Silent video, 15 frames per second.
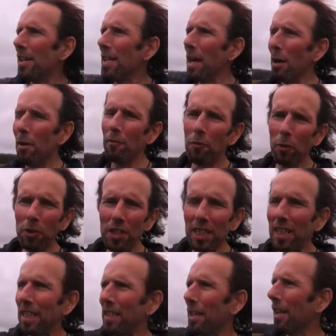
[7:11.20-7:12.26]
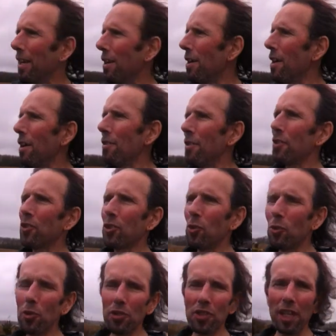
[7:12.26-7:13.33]
Now, unfortunately, the
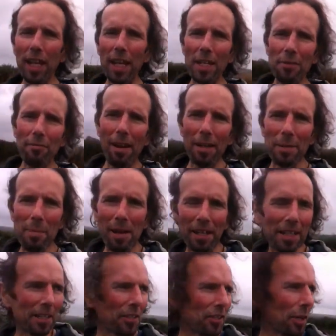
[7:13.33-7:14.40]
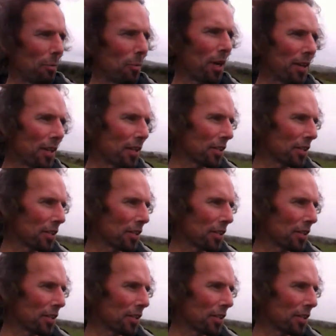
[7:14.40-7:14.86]
source is round about here somewhere.